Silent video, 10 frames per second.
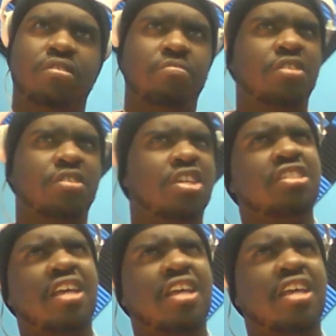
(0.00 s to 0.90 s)
but yeah,
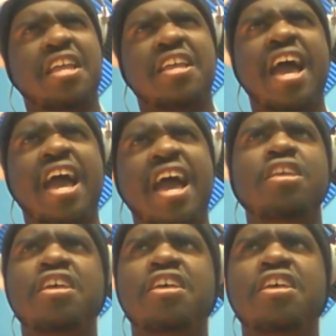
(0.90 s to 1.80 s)
she's like, they got
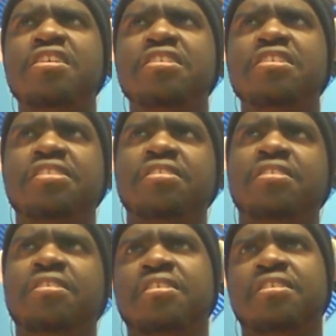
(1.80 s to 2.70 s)
me in this.
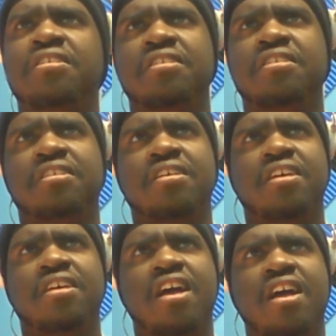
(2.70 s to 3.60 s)

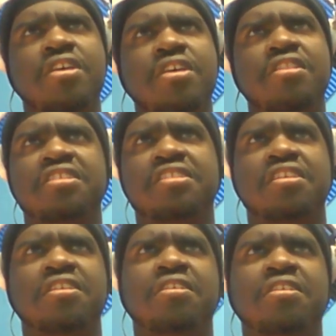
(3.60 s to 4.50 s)
I'm in this
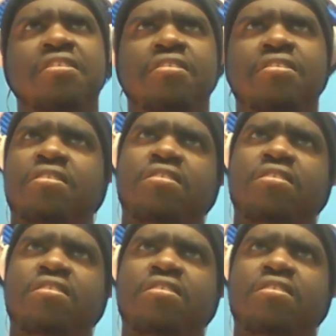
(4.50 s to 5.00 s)
thing.